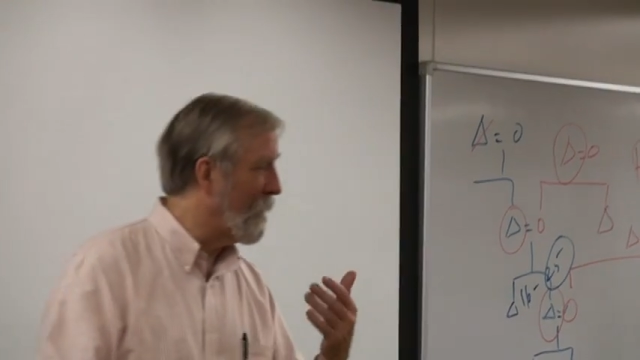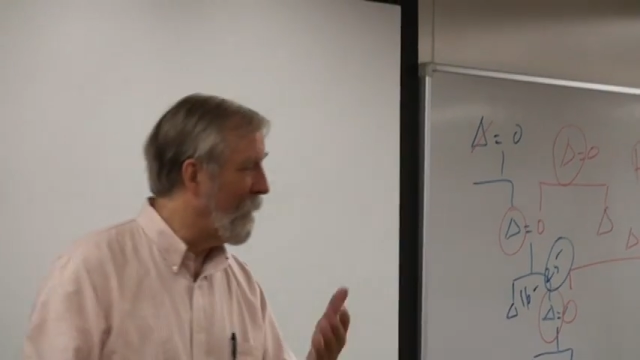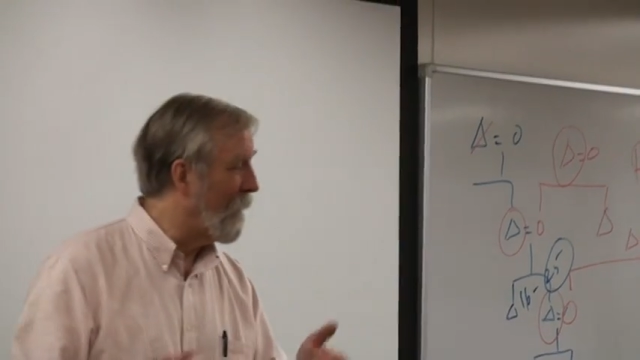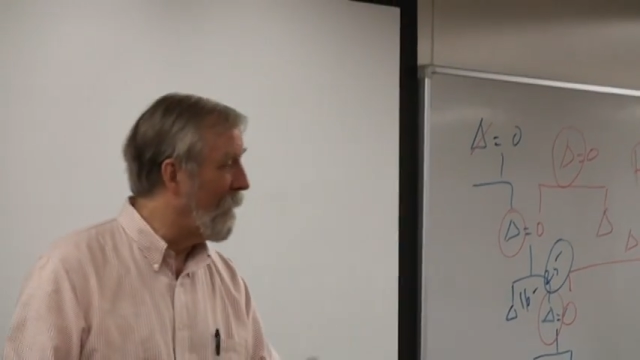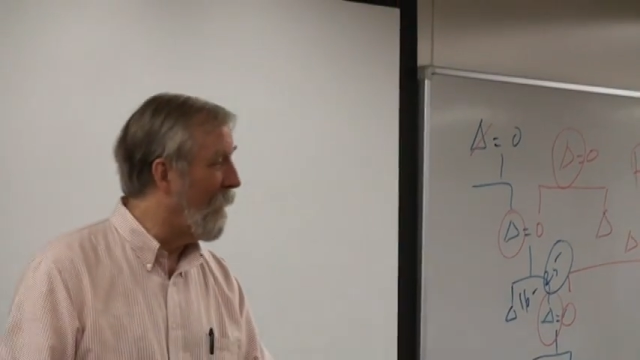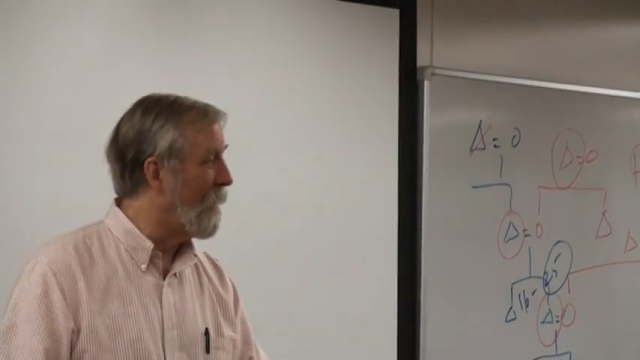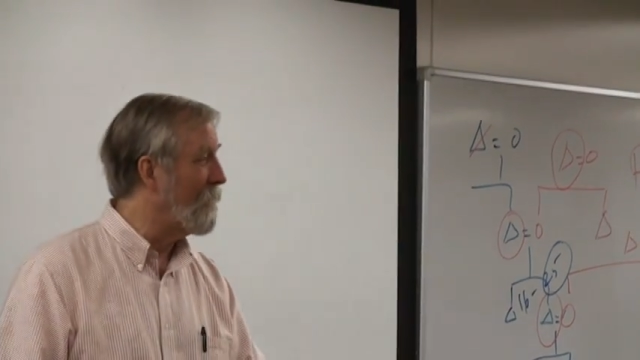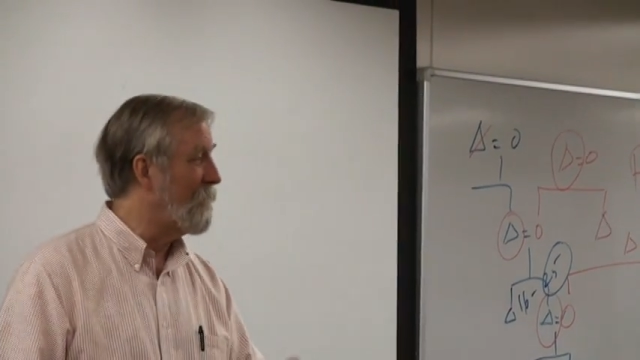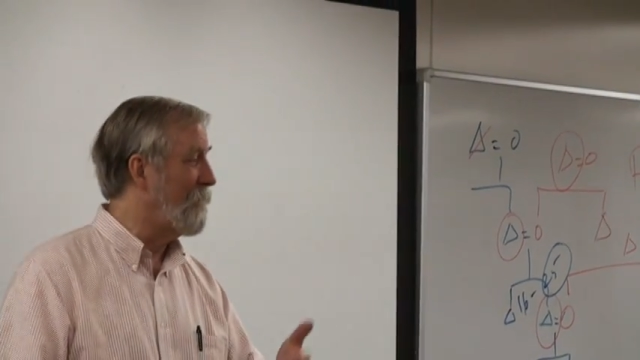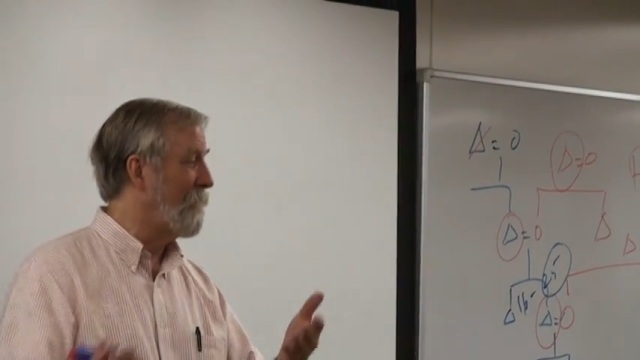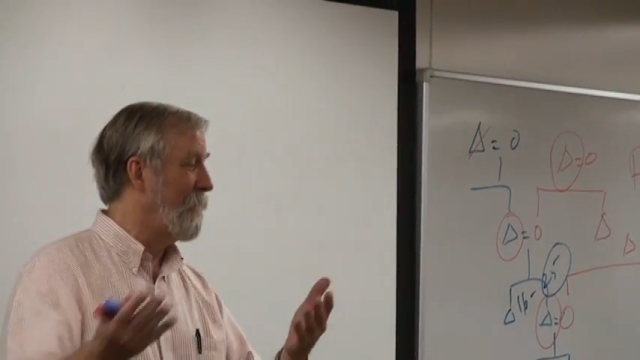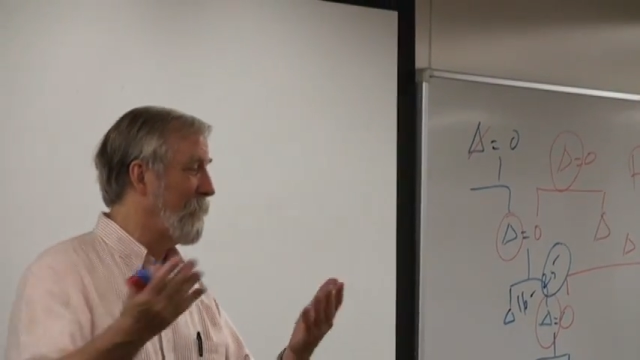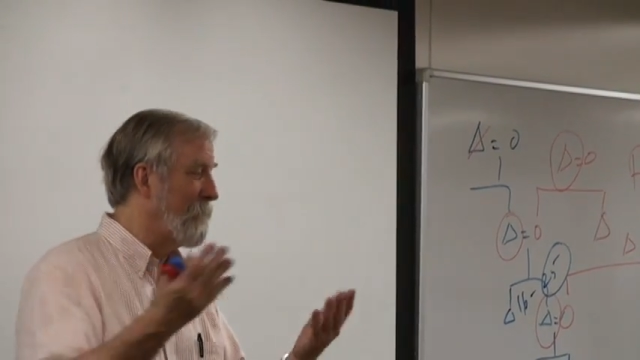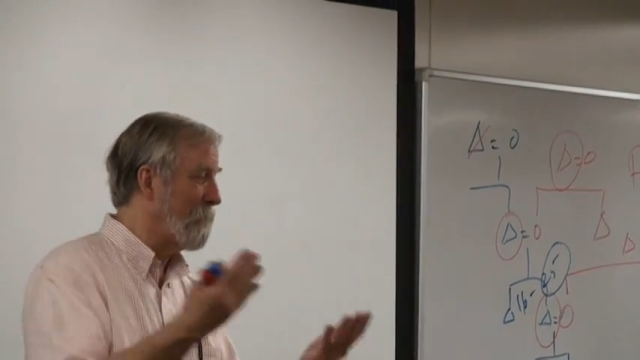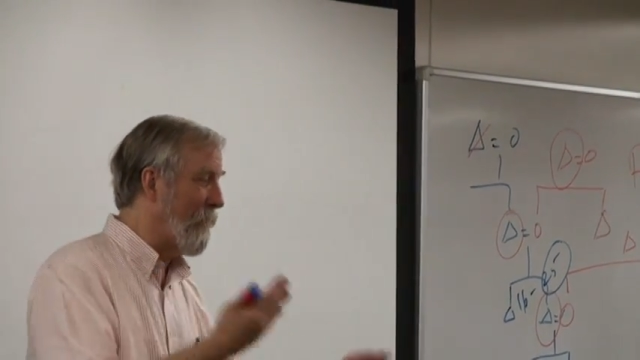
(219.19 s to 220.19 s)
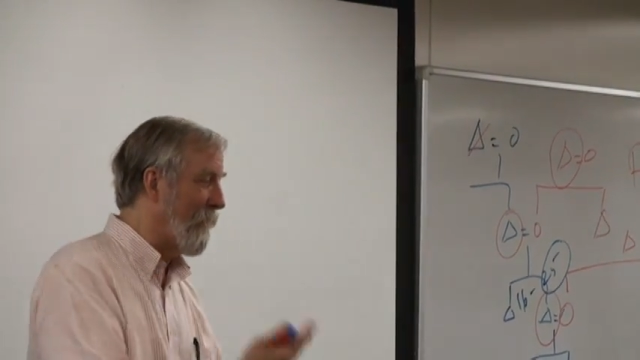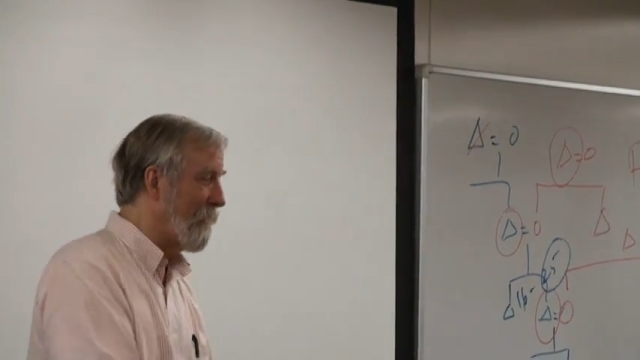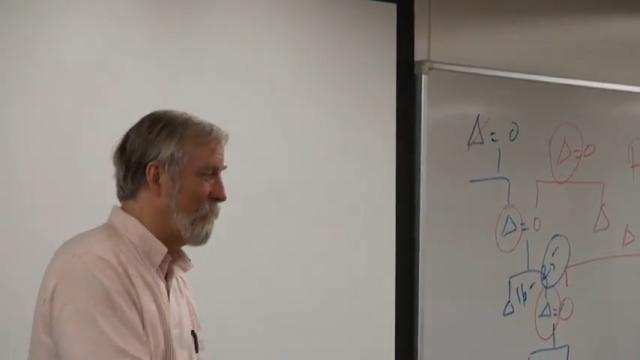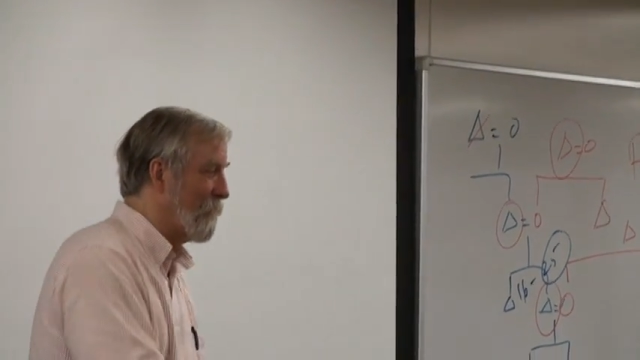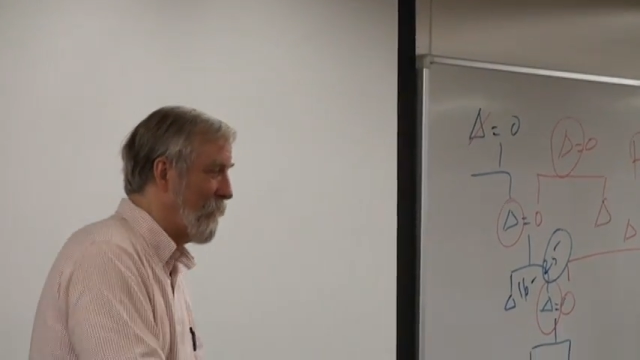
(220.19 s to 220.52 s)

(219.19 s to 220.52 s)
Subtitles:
Ieyasu, the Battle of